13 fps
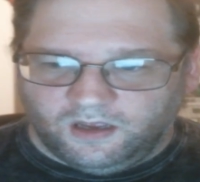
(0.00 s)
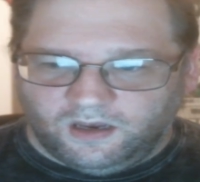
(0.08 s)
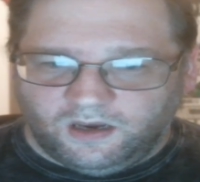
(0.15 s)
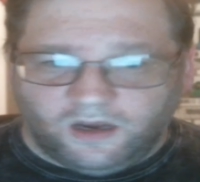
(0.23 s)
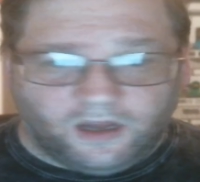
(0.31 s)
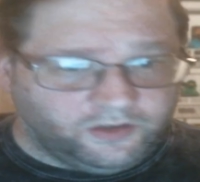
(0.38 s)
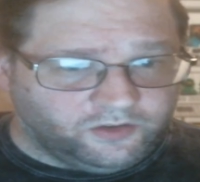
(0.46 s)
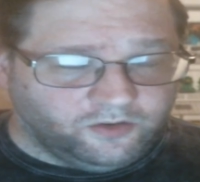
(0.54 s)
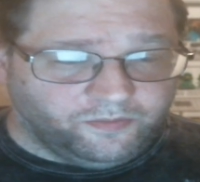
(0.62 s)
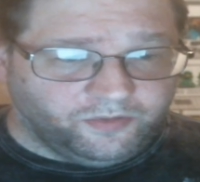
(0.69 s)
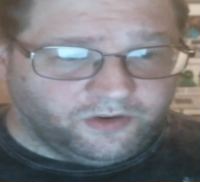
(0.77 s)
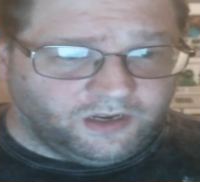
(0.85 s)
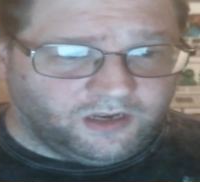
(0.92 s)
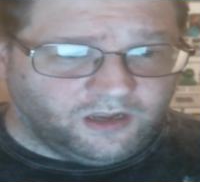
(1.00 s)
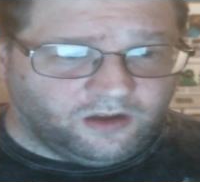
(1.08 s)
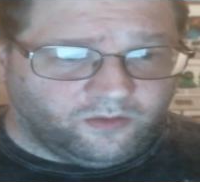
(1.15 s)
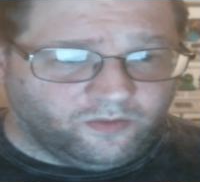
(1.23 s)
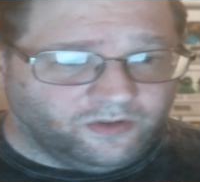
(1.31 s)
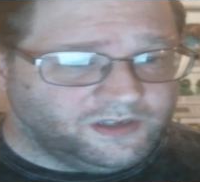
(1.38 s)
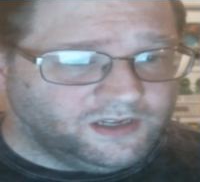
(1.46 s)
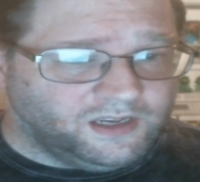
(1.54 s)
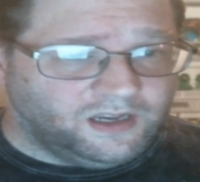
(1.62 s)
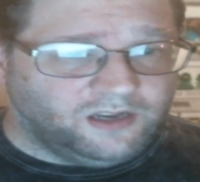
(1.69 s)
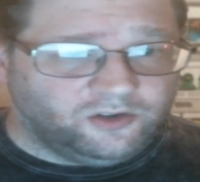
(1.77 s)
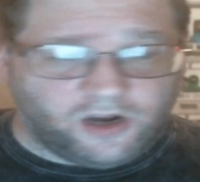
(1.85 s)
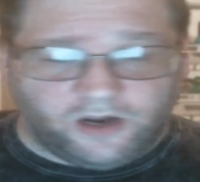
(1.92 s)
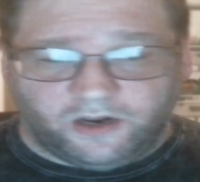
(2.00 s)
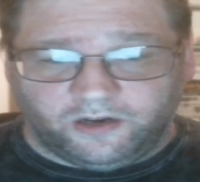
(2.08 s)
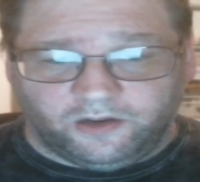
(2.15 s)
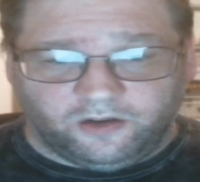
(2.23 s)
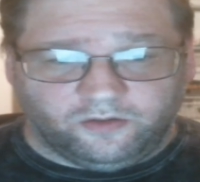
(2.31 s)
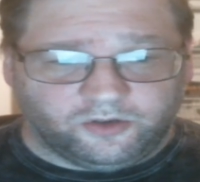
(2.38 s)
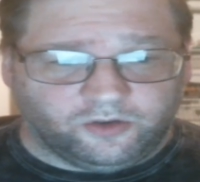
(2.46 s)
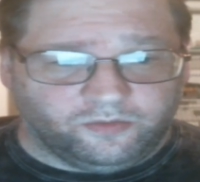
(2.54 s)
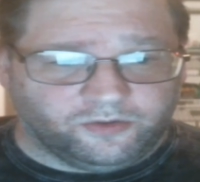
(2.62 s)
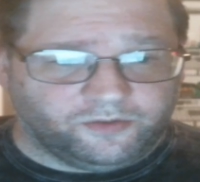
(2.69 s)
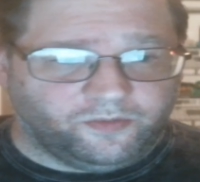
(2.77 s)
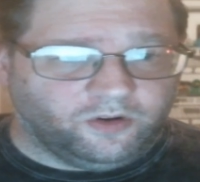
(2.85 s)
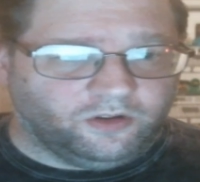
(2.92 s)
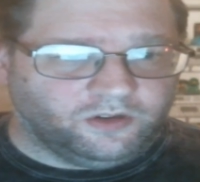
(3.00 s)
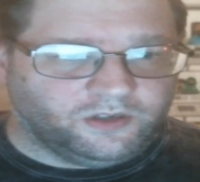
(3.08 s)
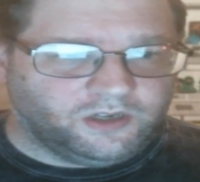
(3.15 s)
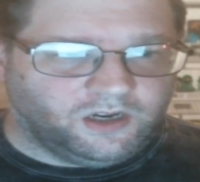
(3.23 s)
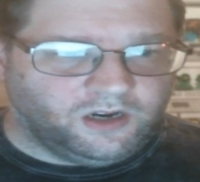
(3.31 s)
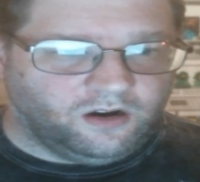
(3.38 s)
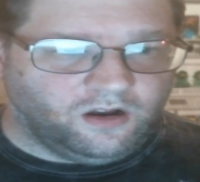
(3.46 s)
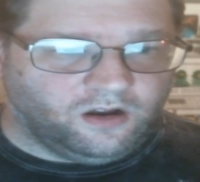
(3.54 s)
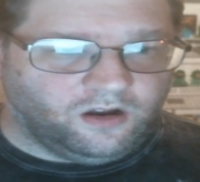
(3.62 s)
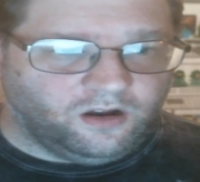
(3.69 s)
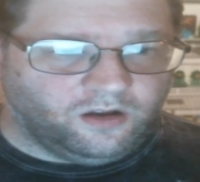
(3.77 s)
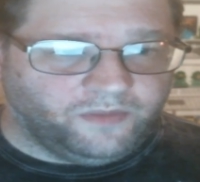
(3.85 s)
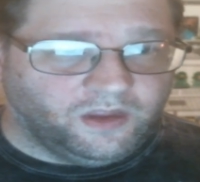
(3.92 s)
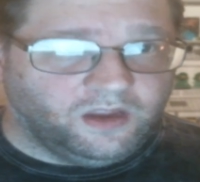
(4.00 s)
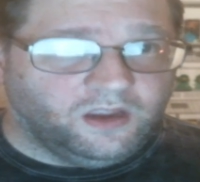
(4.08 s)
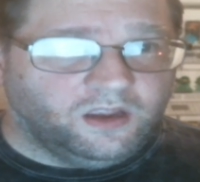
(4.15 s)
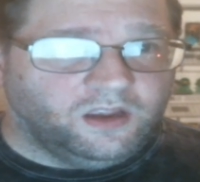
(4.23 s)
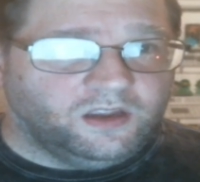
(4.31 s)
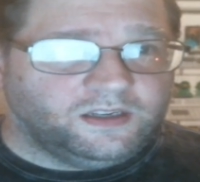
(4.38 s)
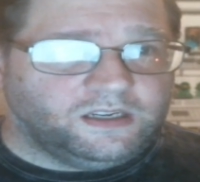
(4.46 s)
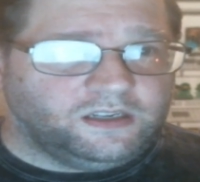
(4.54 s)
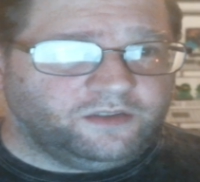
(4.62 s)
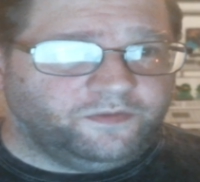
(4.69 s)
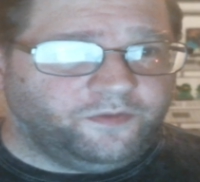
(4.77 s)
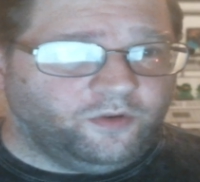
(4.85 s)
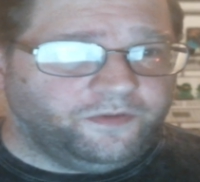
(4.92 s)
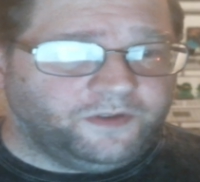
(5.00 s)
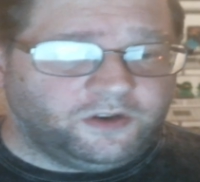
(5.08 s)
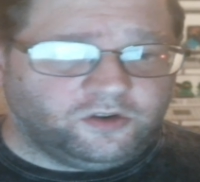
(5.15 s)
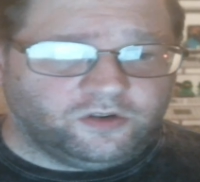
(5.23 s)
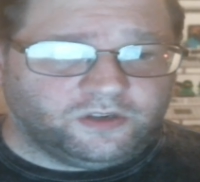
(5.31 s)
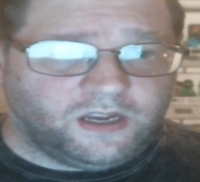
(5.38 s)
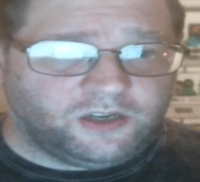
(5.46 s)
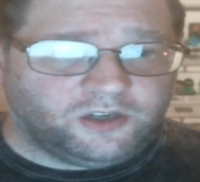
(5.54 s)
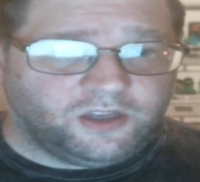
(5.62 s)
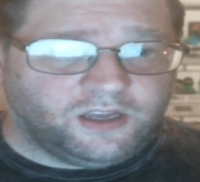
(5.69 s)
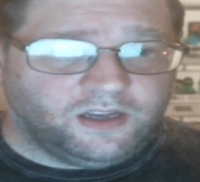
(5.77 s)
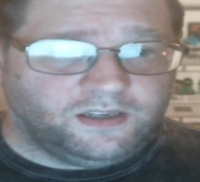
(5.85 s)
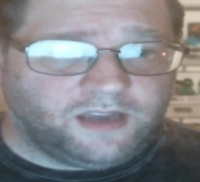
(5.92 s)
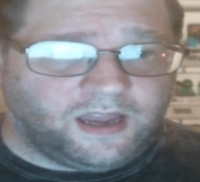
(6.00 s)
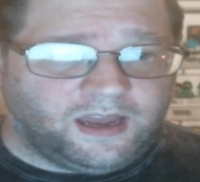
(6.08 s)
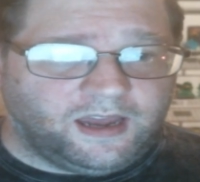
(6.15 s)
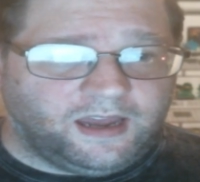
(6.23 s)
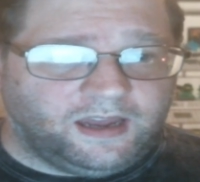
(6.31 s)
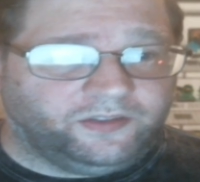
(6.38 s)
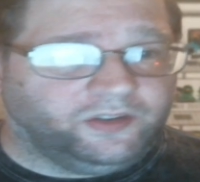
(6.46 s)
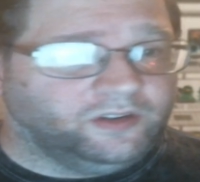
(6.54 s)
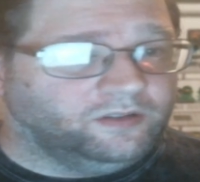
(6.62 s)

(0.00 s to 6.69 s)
not a super detailed one. Once again, try not to go into super spoilers here. Season 4 features such things as